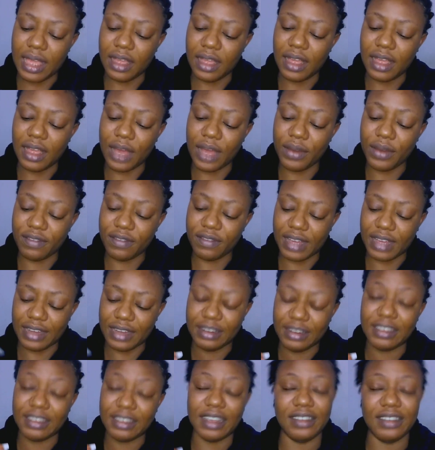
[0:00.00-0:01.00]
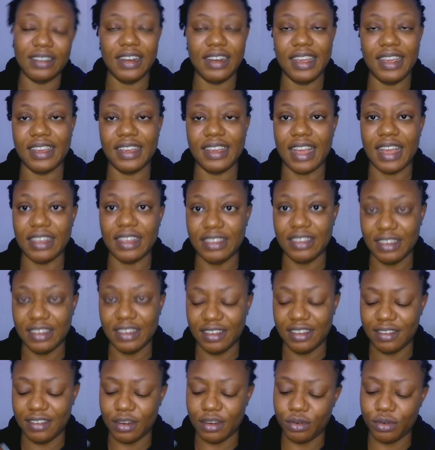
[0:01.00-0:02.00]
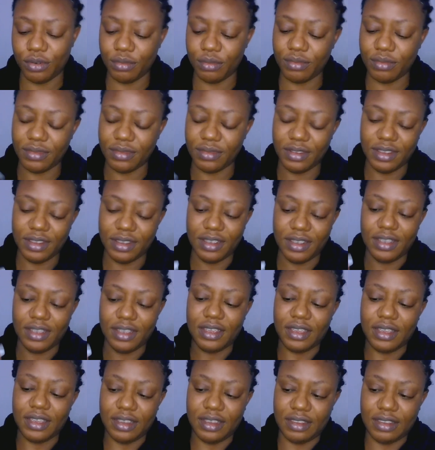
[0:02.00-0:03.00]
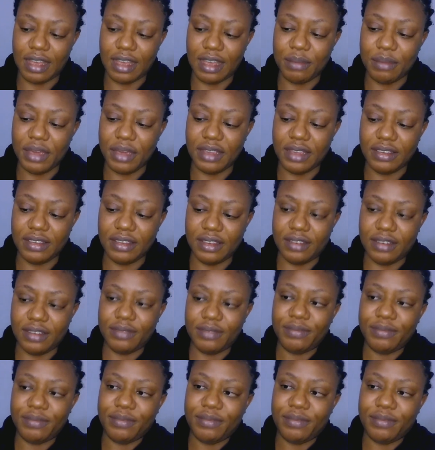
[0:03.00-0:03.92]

However, this azelaic acid serum is amazing.